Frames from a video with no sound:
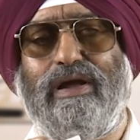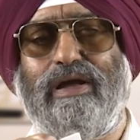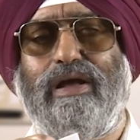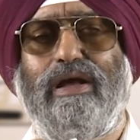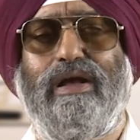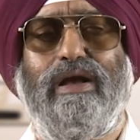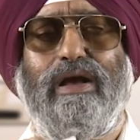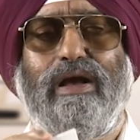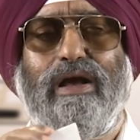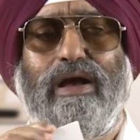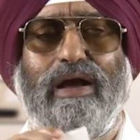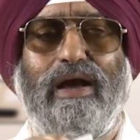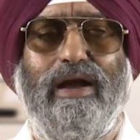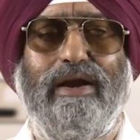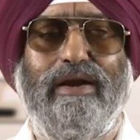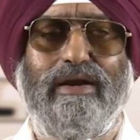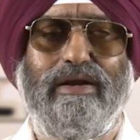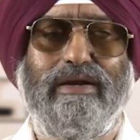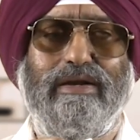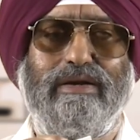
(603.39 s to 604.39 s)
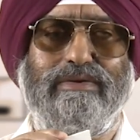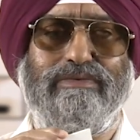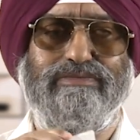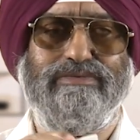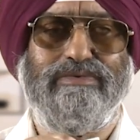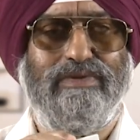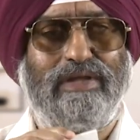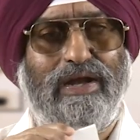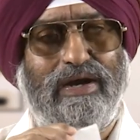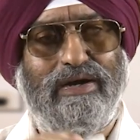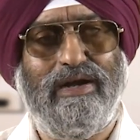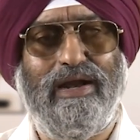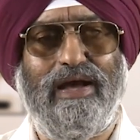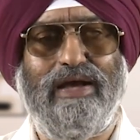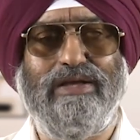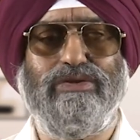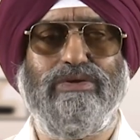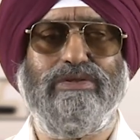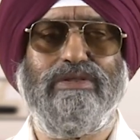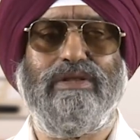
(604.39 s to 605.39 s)
and uh, that
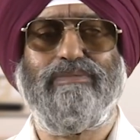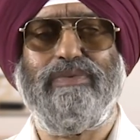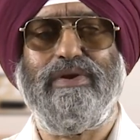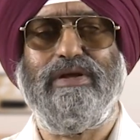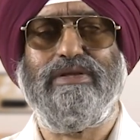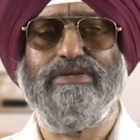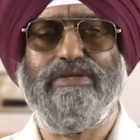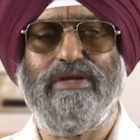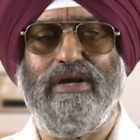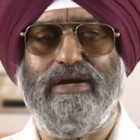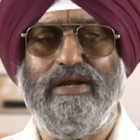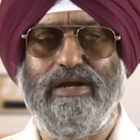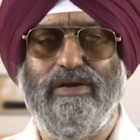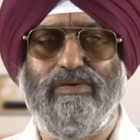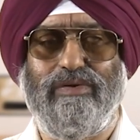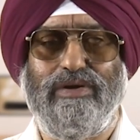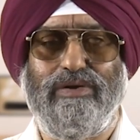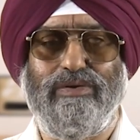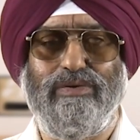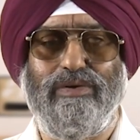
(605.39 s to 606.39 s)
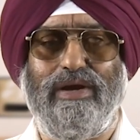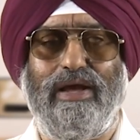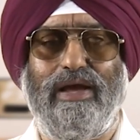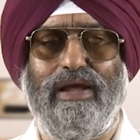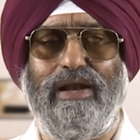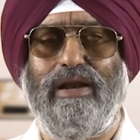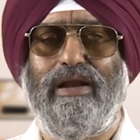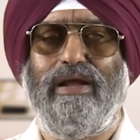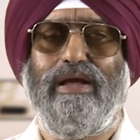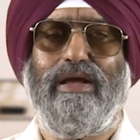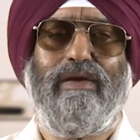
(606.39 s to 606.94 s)
lies on the plane z equal to L